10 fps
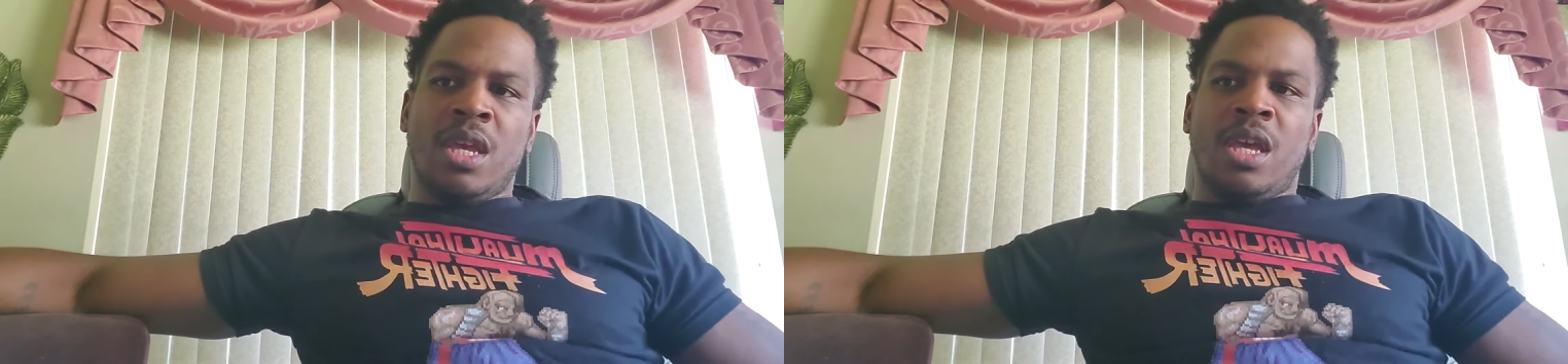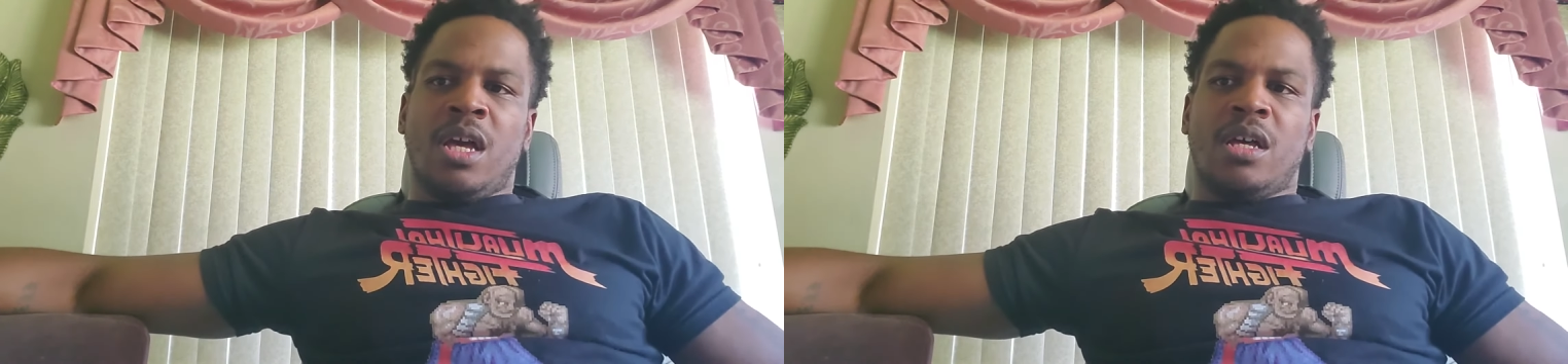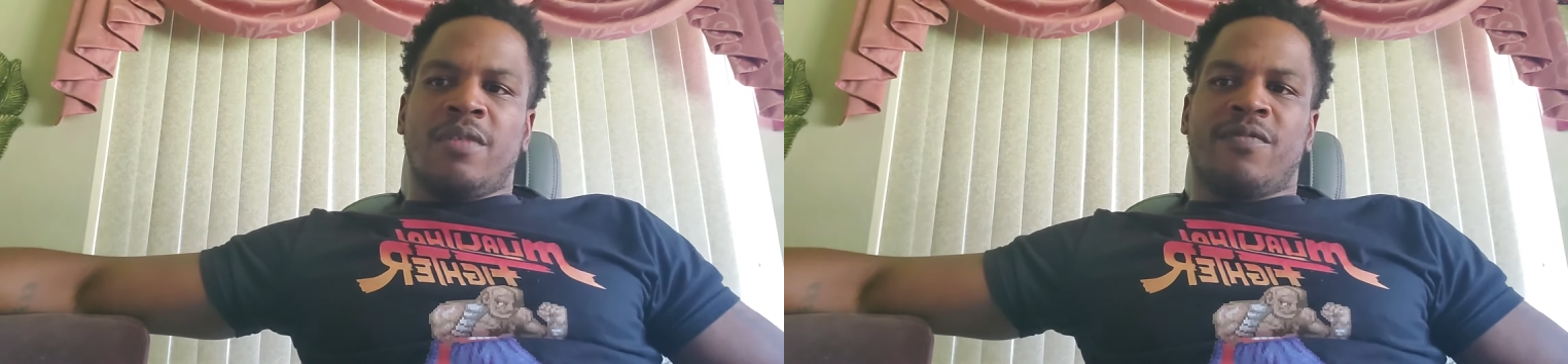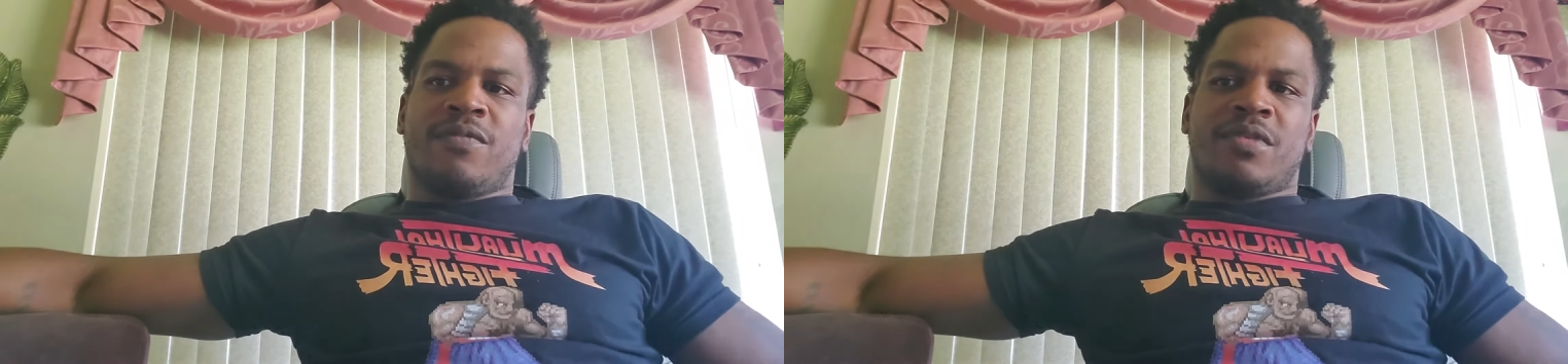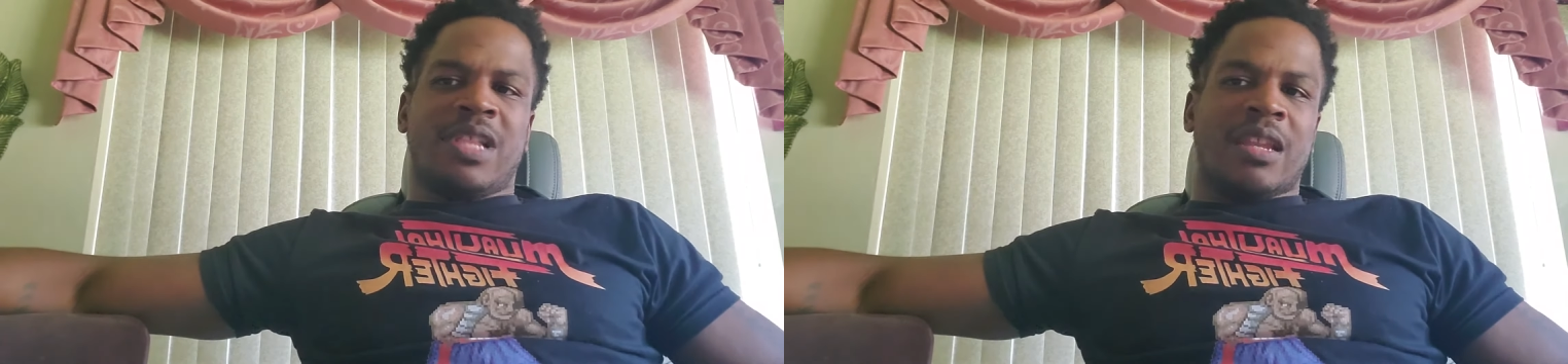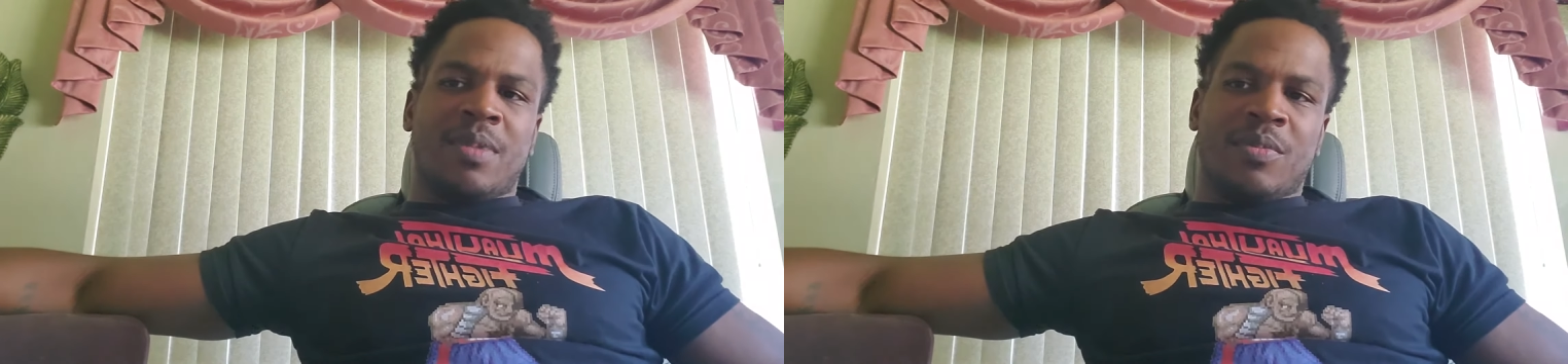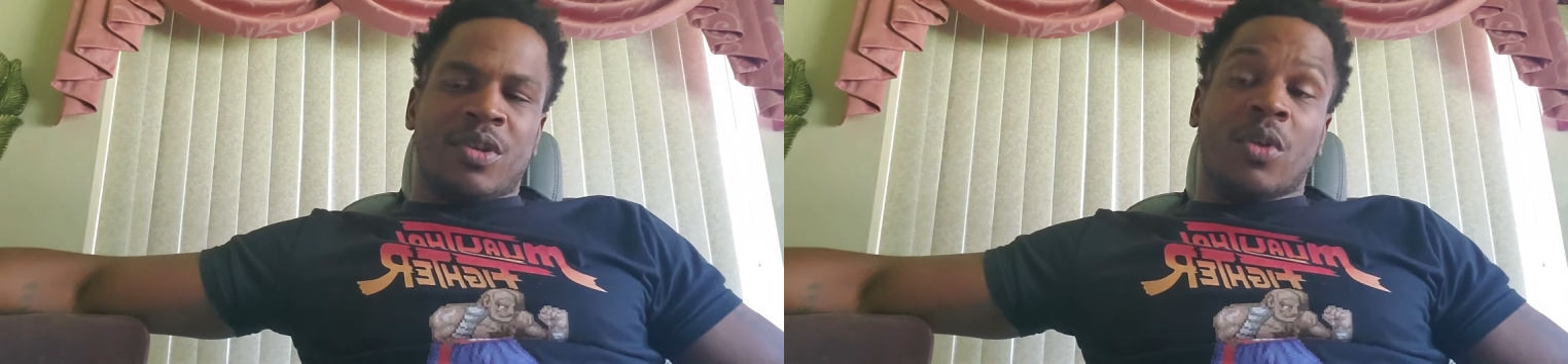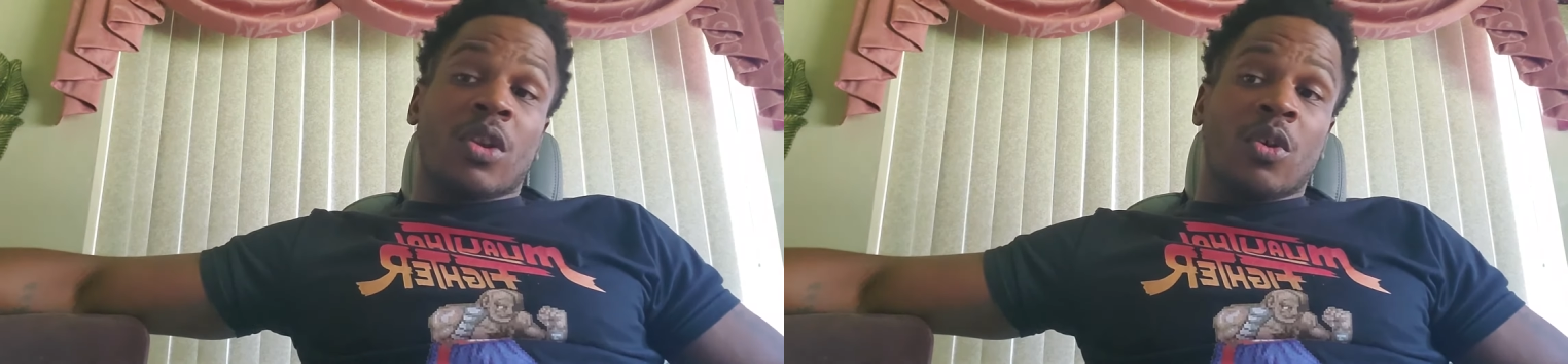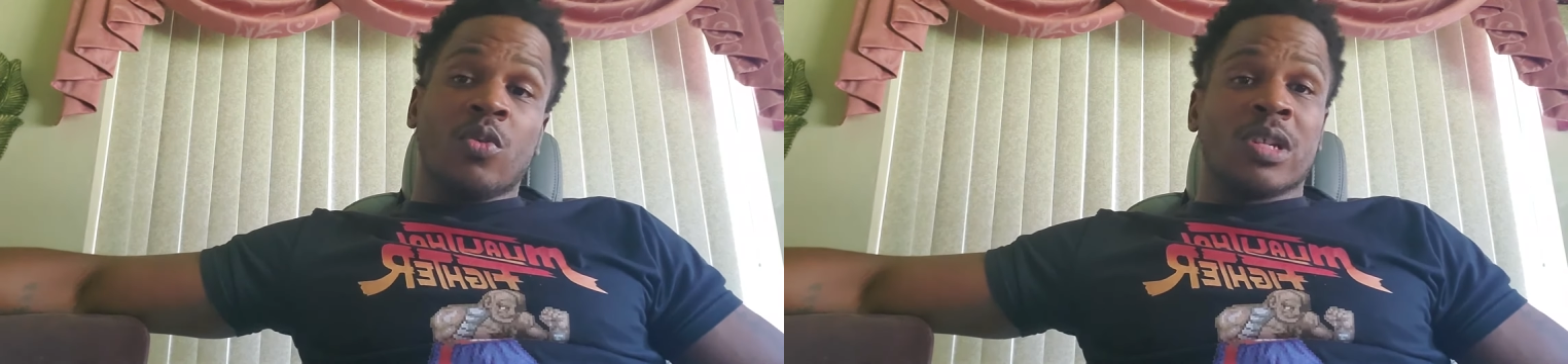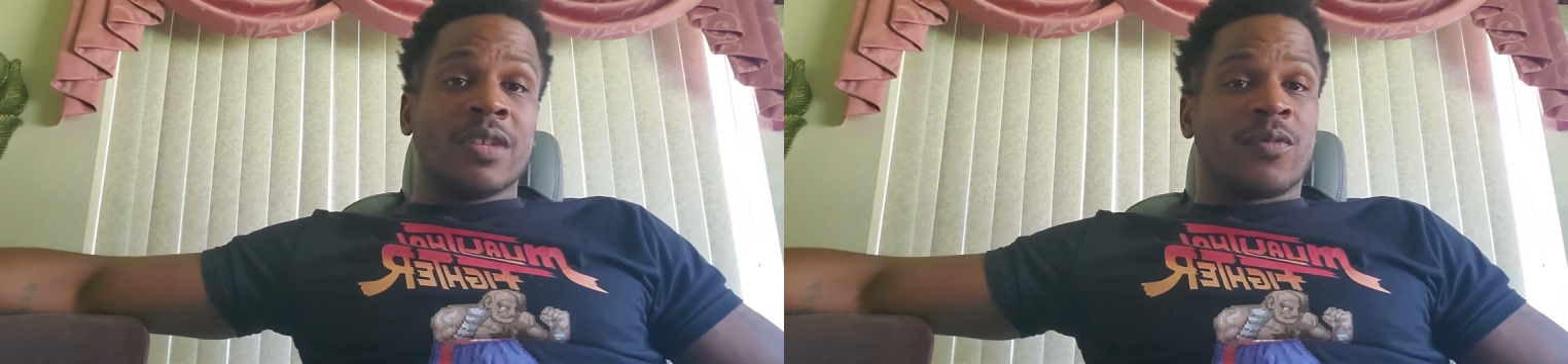A lot of people don't know who Cliff